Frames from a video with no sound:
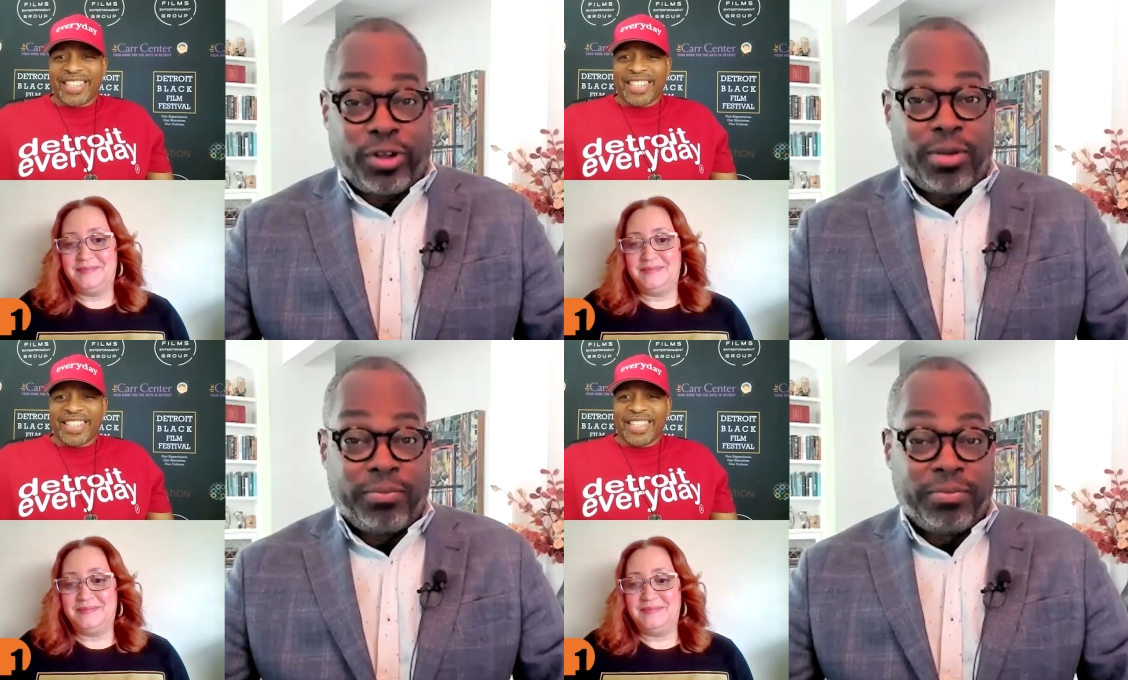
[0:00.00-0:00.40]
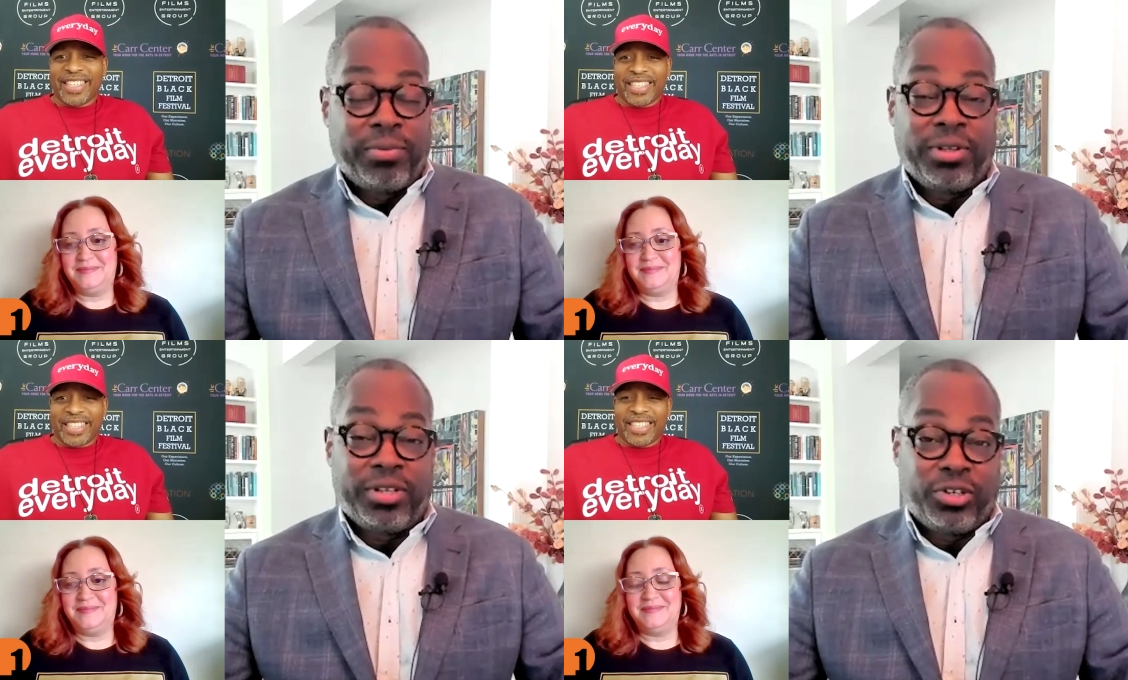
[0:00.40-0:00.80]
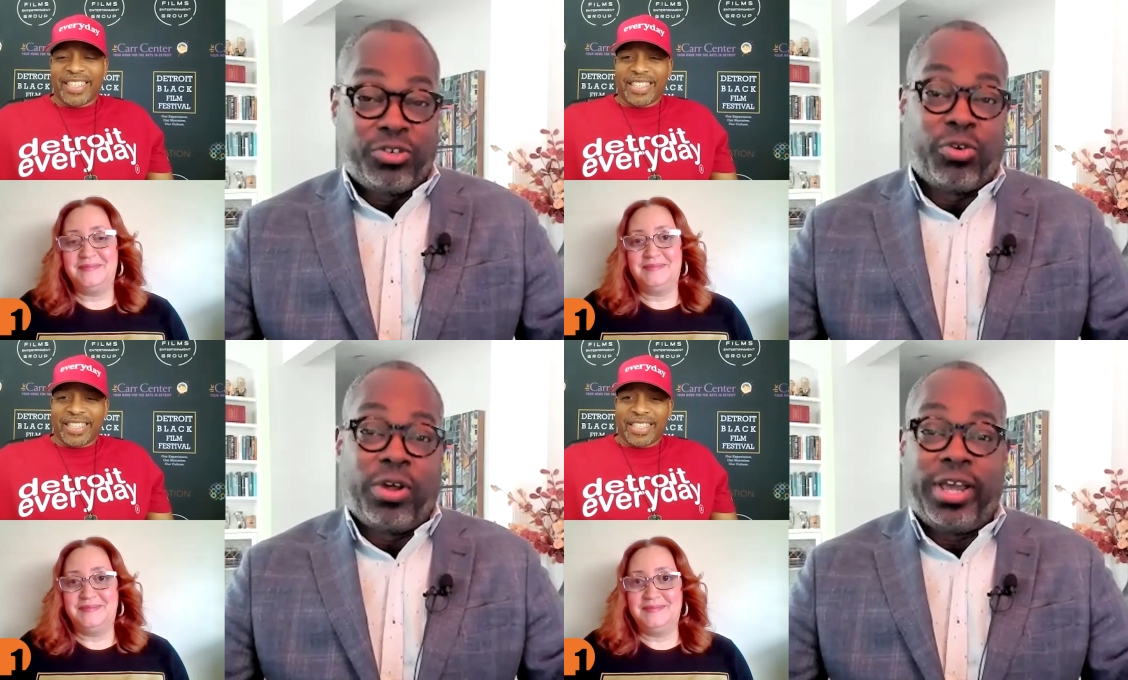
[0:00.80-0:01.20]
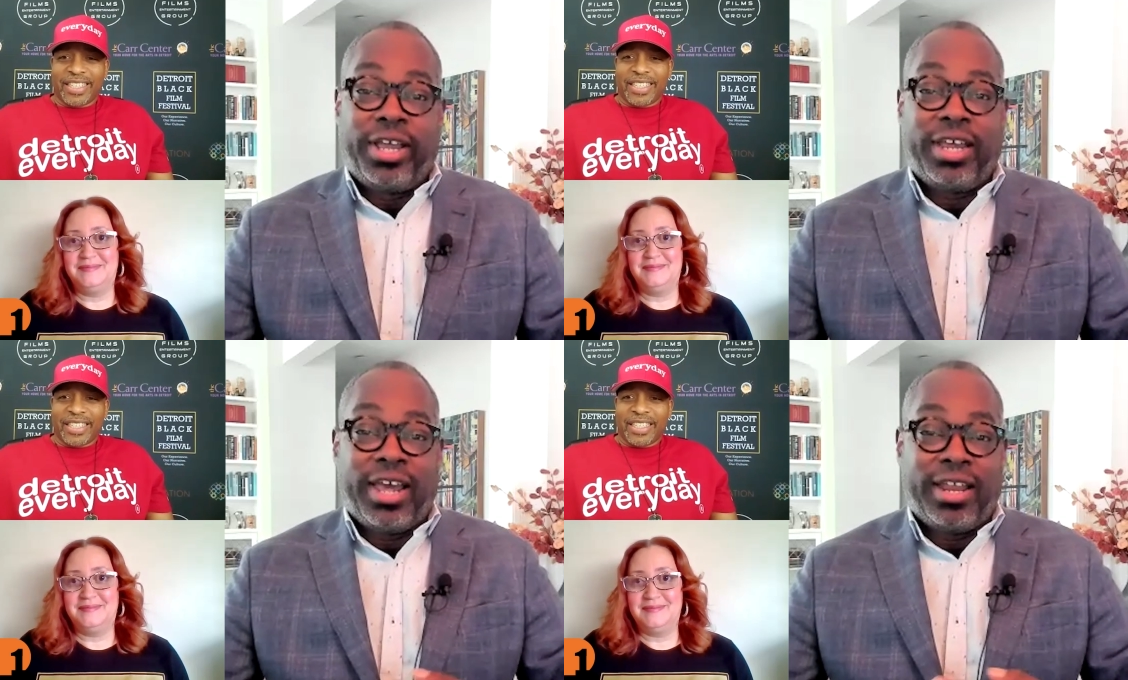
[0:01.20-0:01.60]
Speaker 1: from
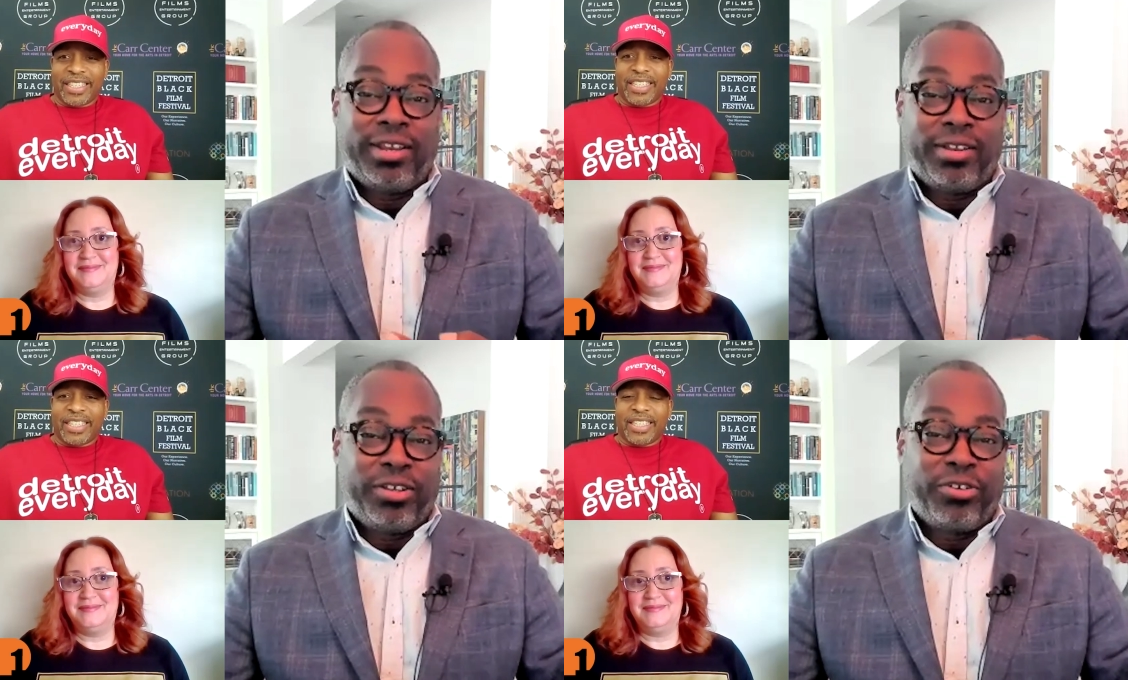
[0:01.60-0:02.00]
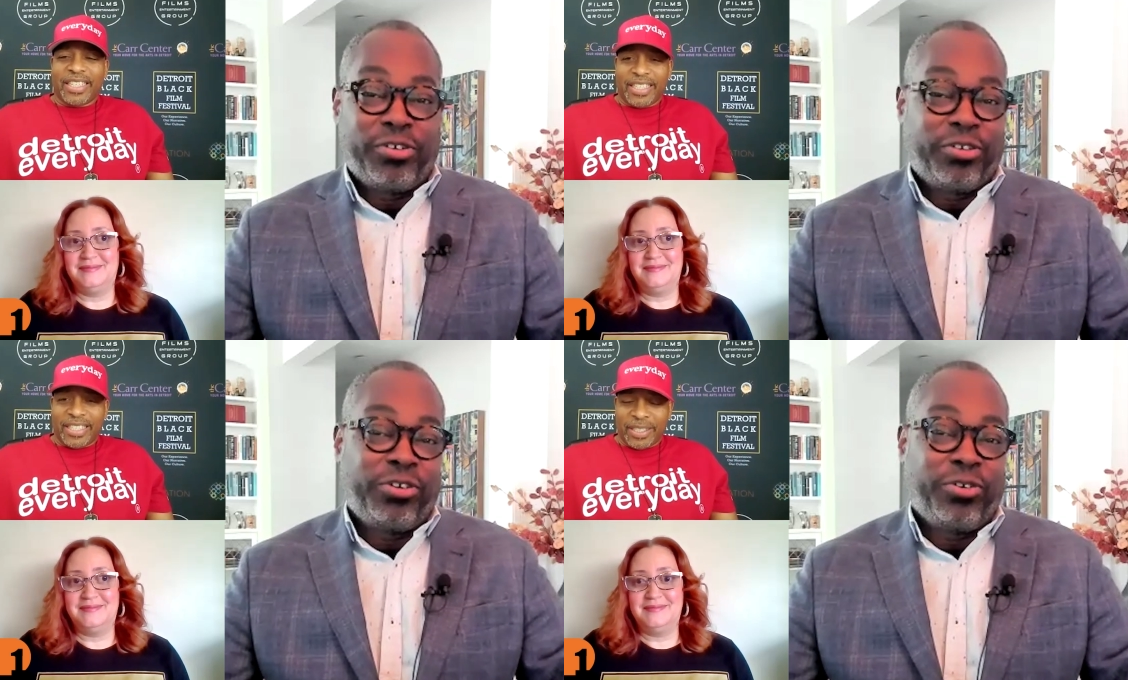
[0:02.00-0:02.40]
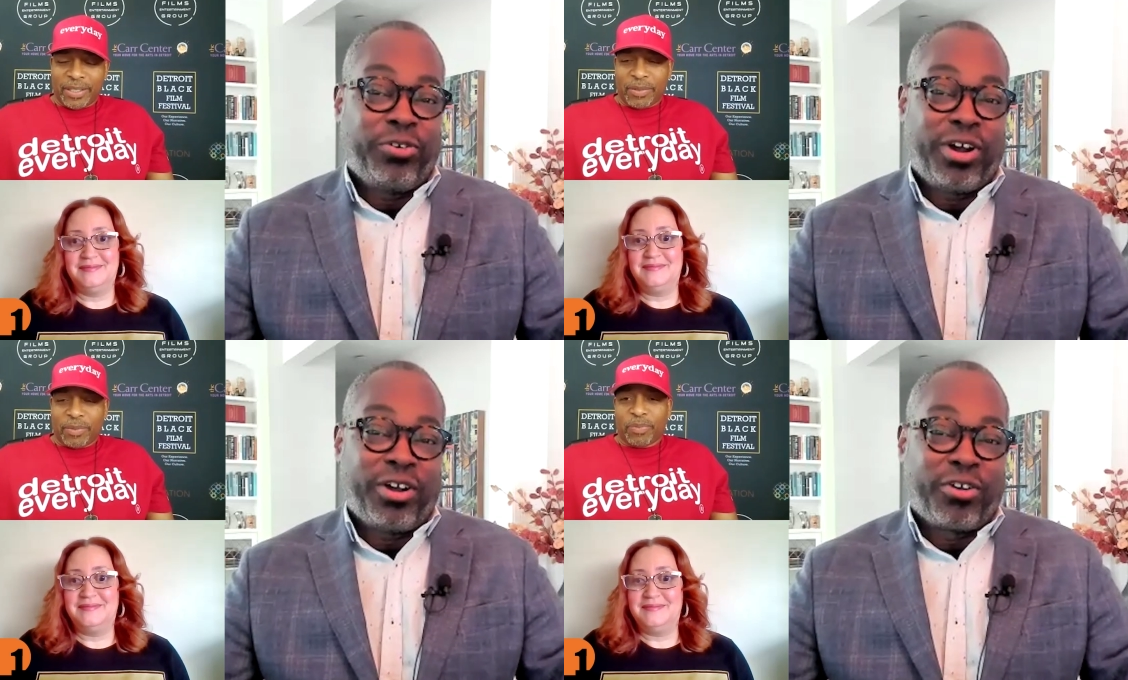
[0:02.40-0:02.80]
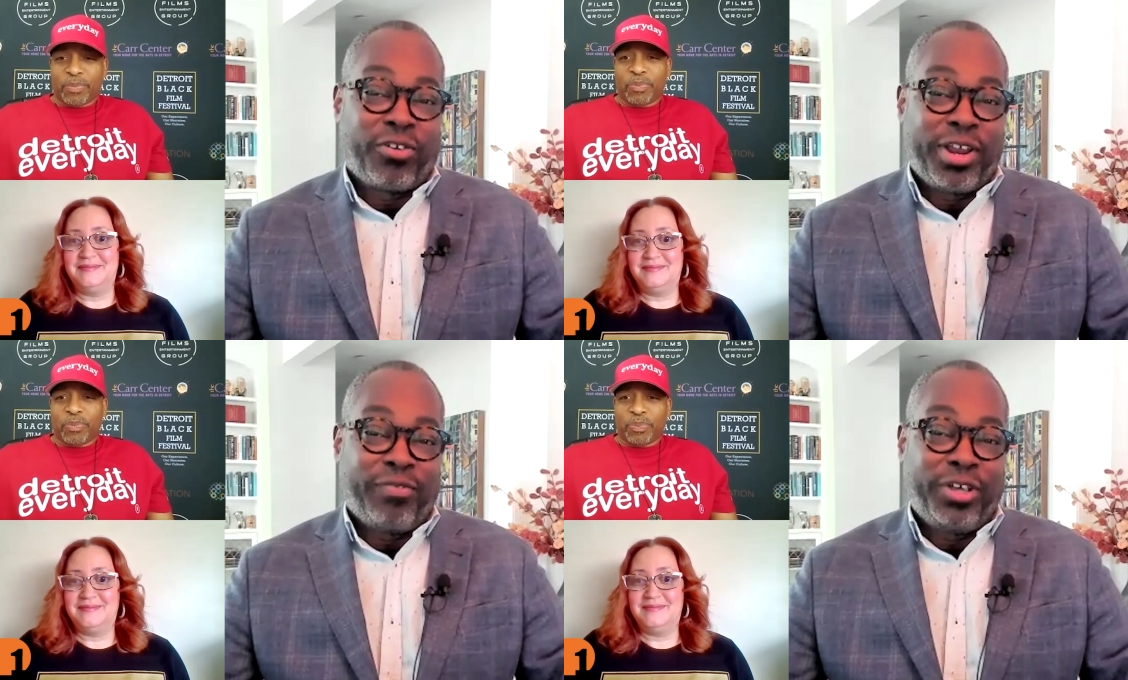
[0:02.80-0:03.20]
Detroit, and you you are
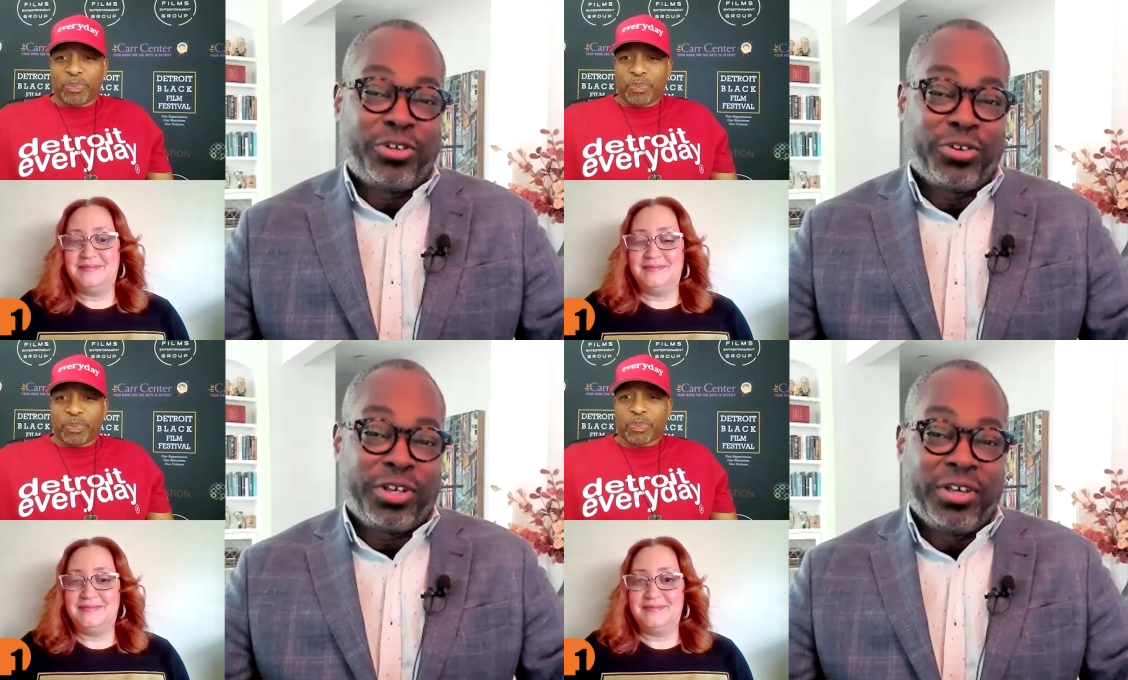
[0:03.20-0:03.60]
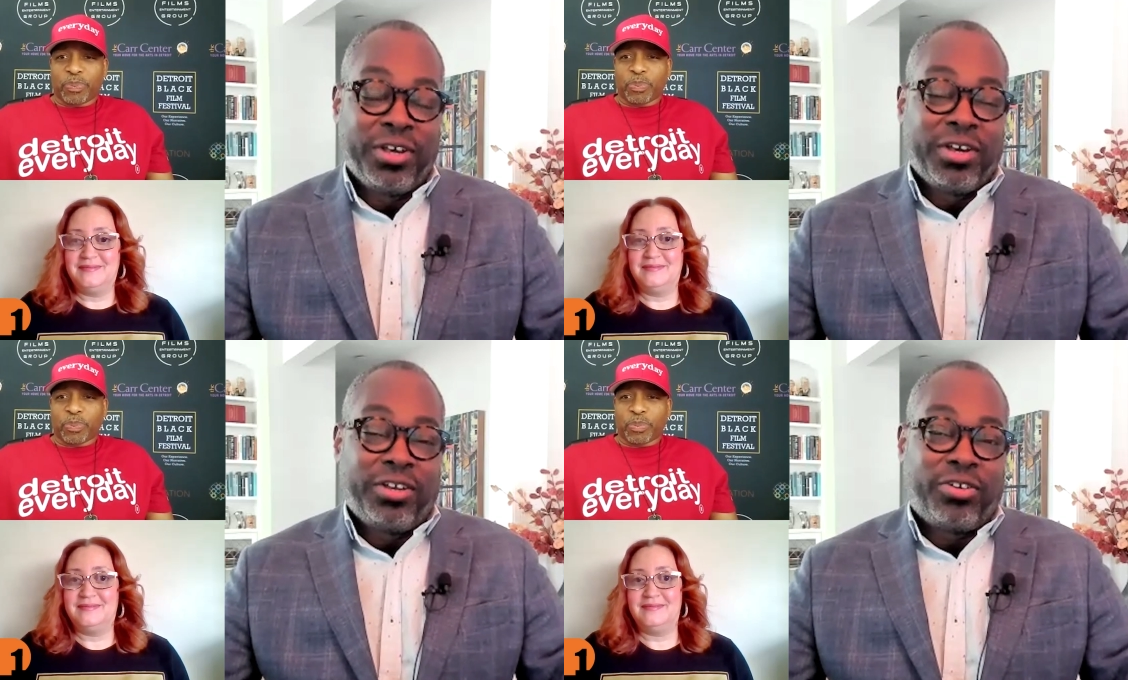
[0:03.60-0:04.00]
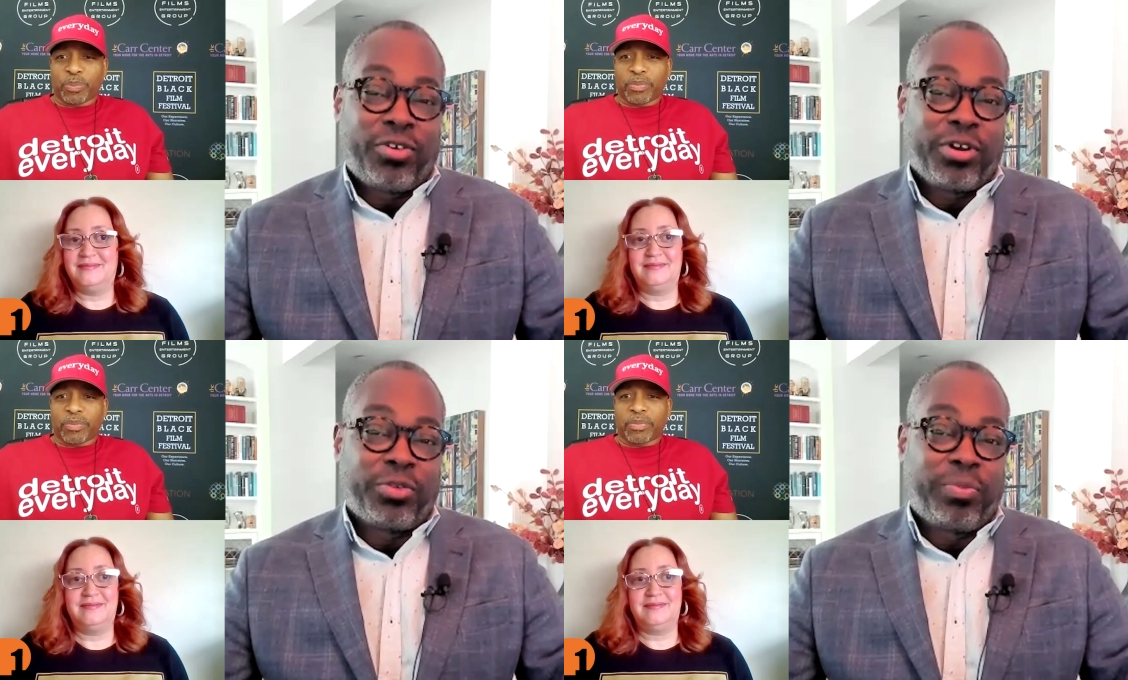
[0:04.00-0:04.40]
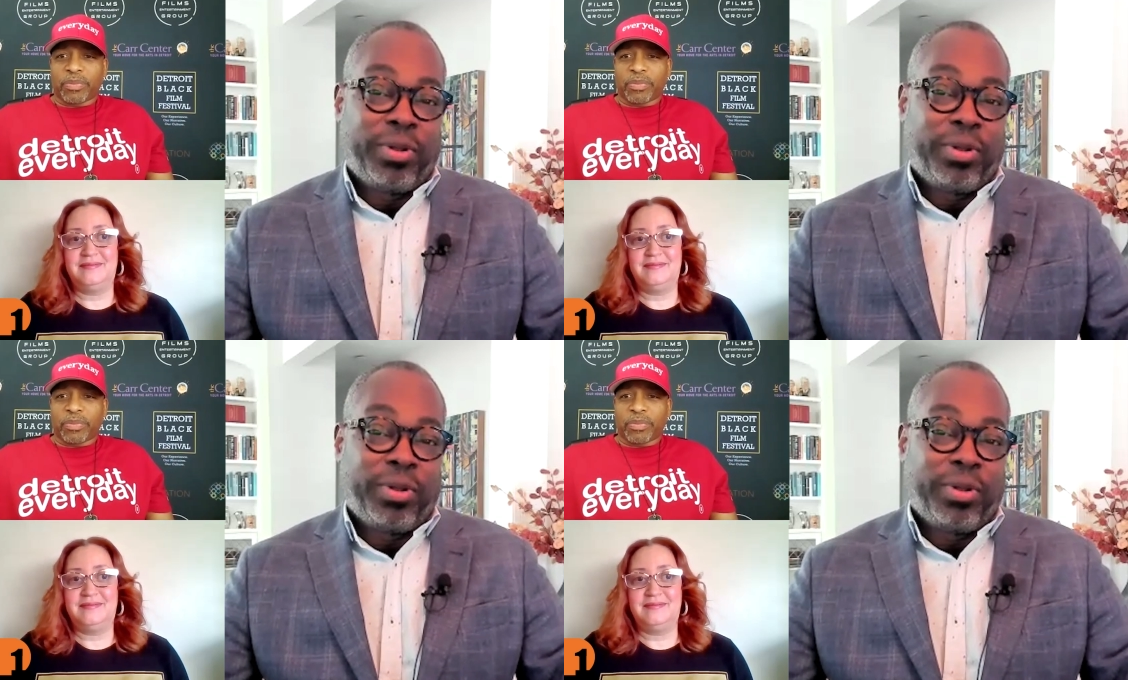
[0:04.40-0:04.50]
great at featuring Detroiters.